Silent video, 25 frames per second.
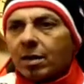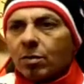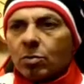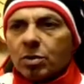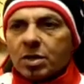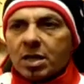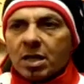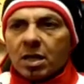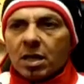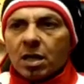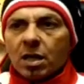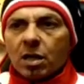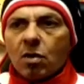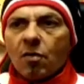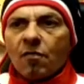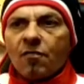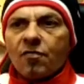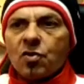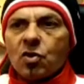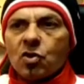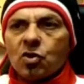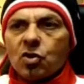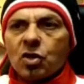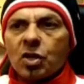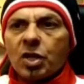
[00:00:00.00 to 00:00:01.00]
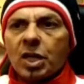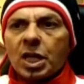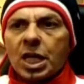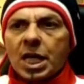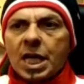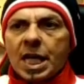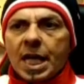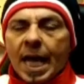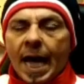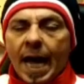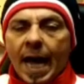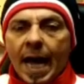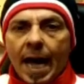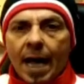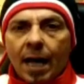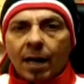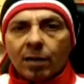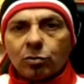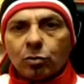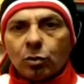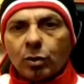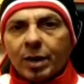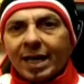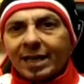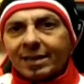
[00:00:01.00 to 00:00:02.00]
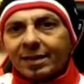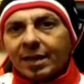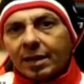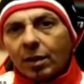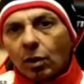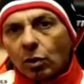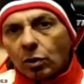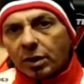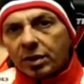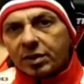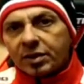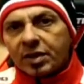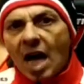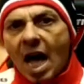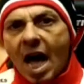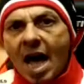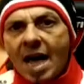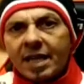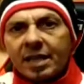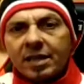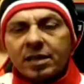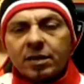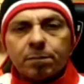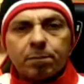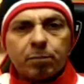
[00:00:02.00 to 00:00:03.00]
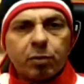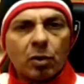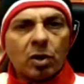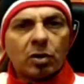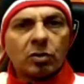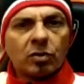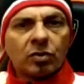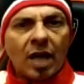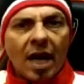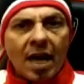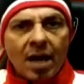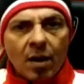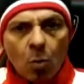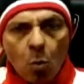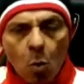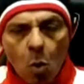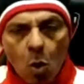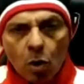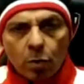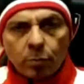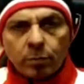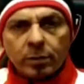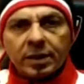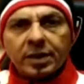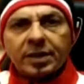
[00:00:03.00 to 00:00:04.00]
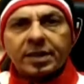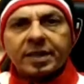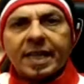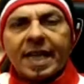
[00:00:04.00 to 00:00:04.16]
it was a little confusing to get the other tires, put on tire warmers,